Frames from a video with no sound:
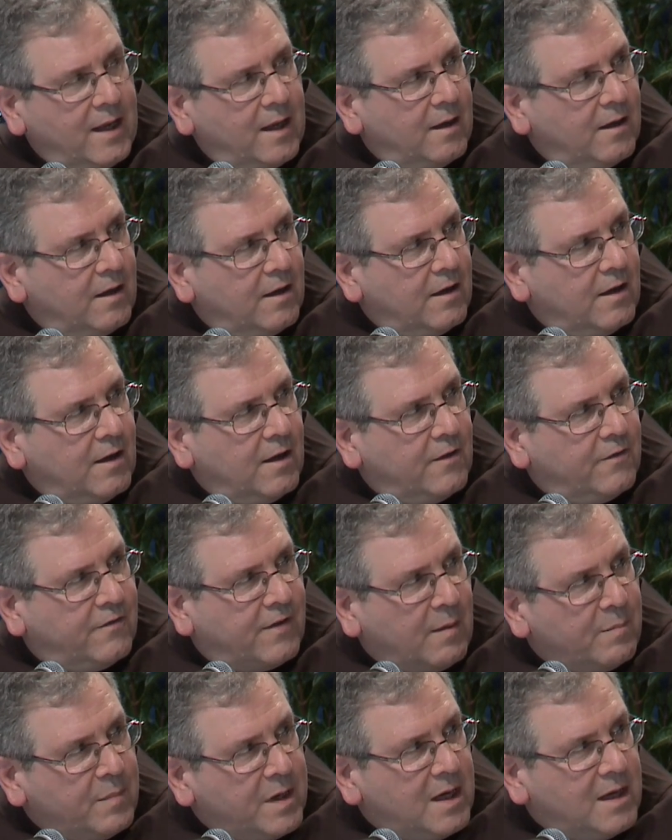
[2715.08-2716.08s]
have
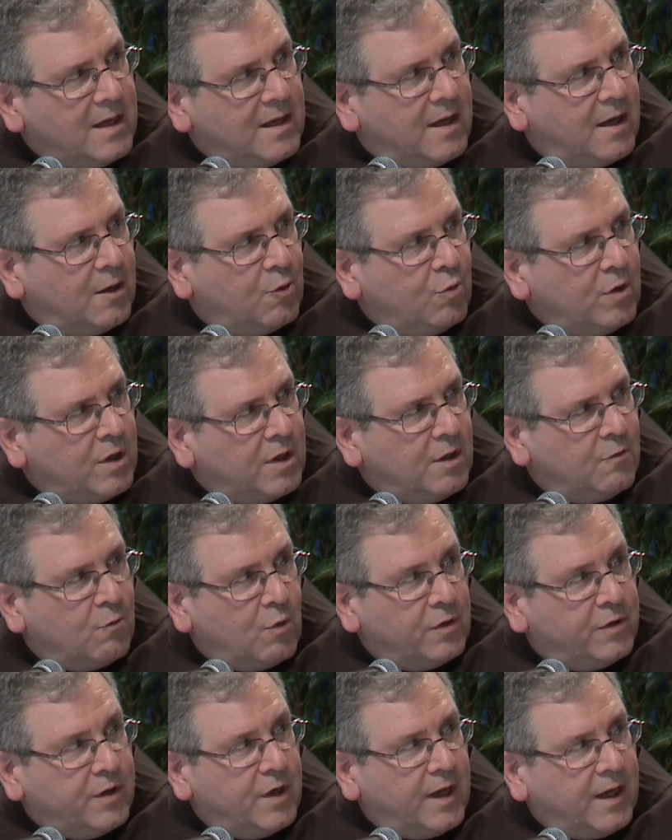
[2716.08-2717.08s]
decided to
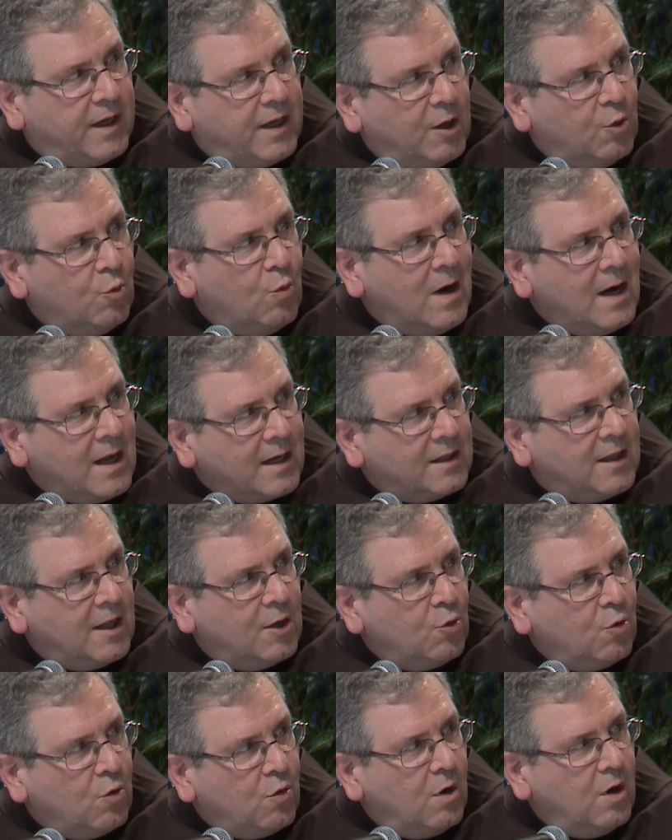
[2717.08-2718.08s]
uh,
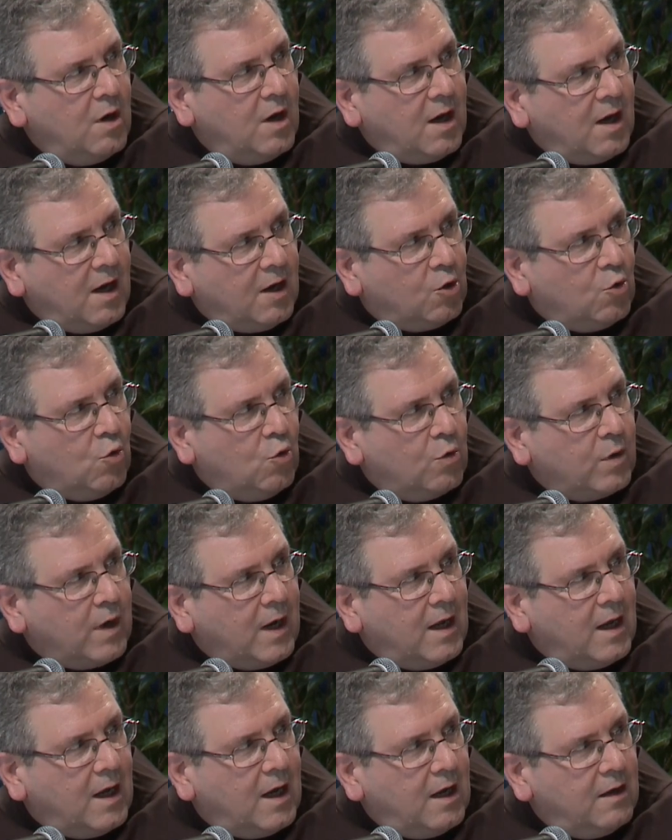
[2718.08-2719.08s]
settle down and have
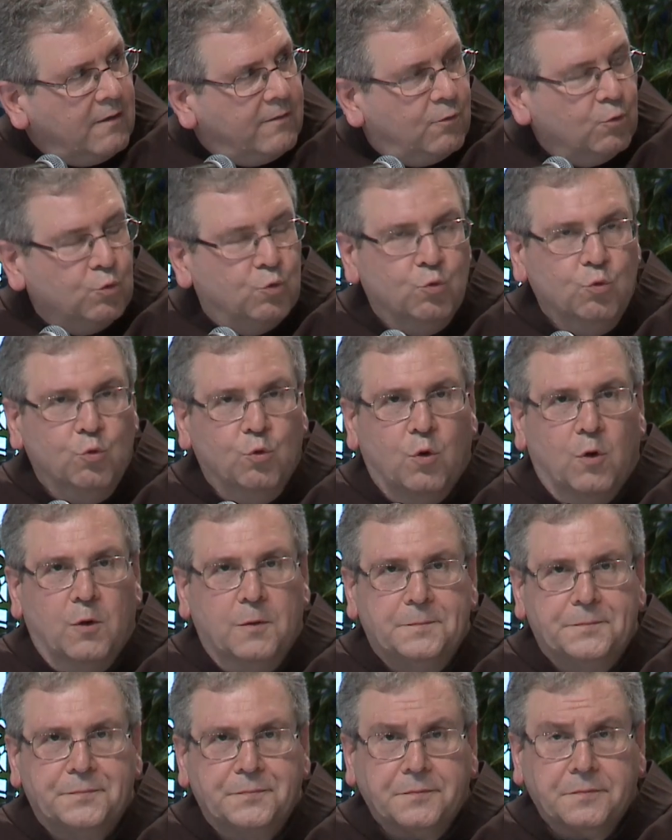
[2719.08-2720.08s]
families,
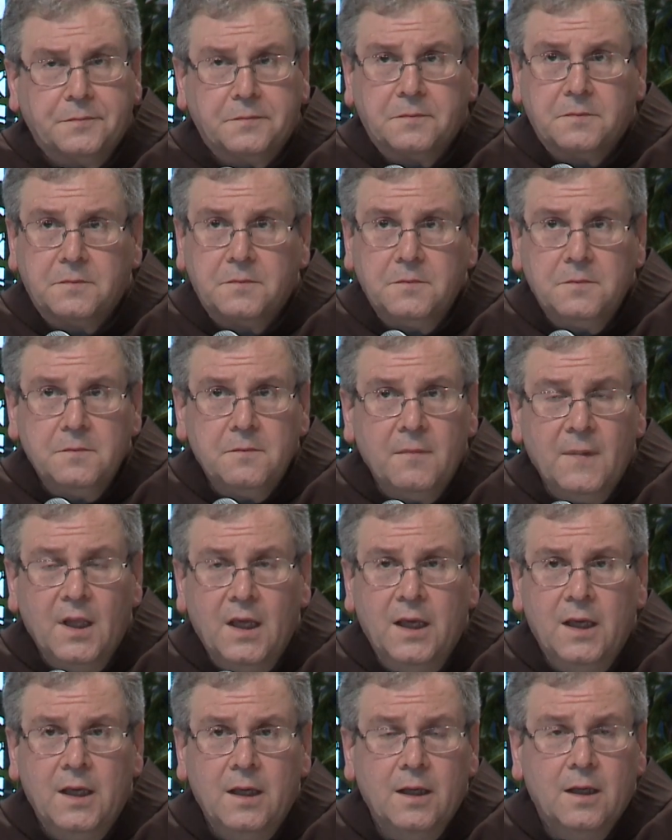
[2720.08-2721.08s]
and so are
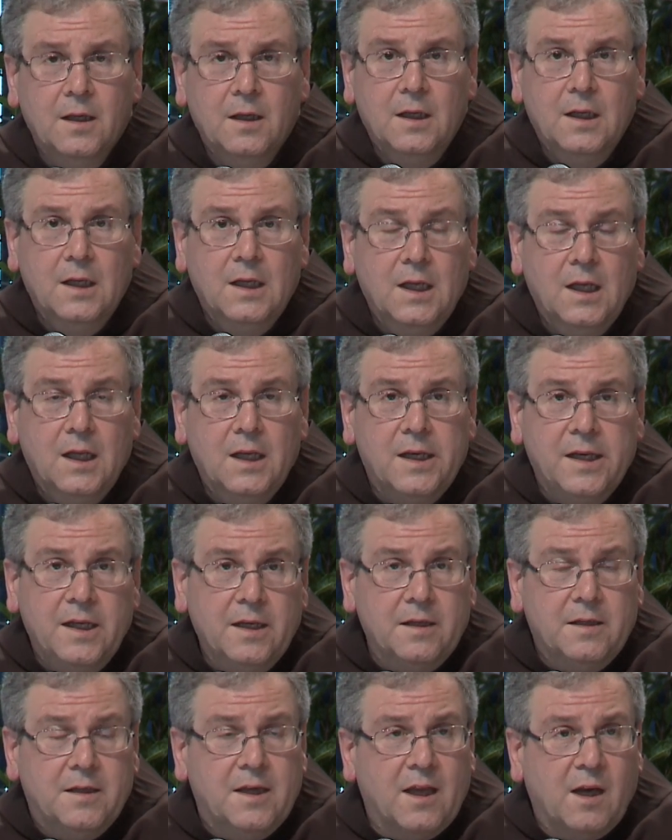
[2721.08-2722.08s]
looking towards the
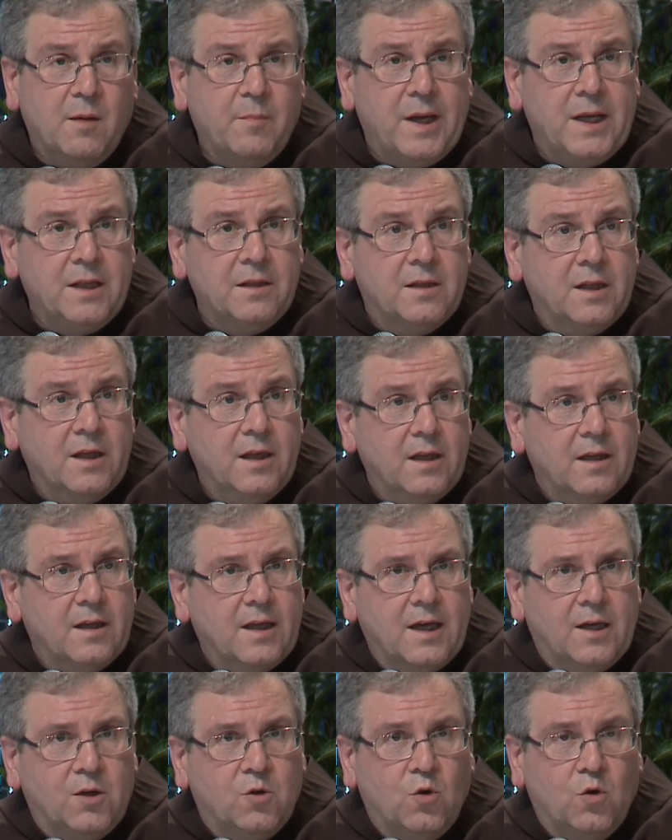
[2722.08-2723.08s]
future.
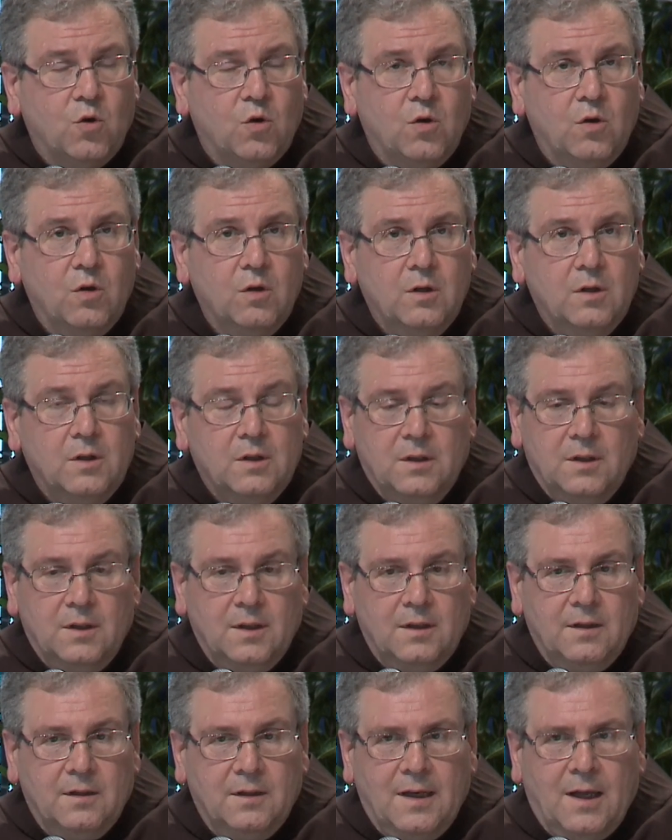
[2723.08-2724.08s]
And
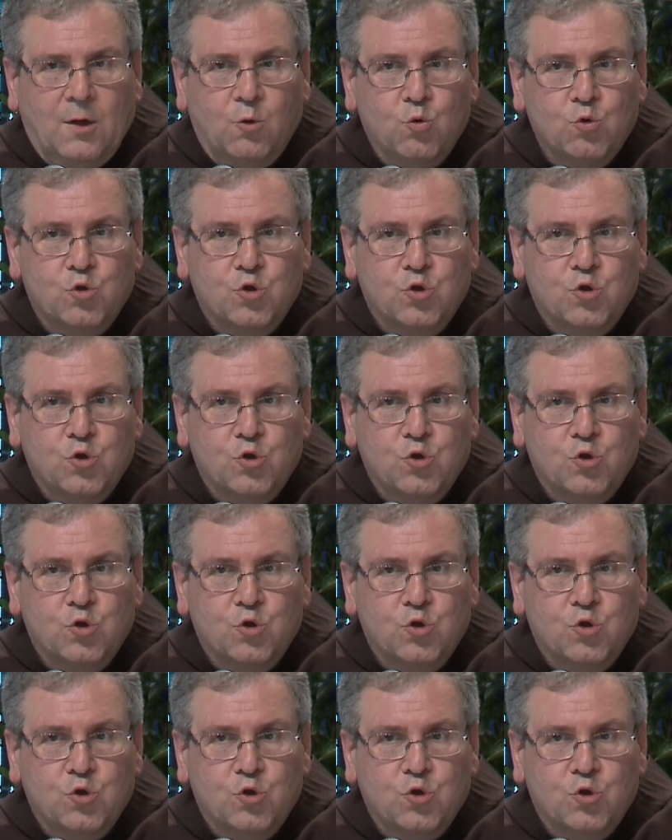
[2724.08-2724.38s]
clearly,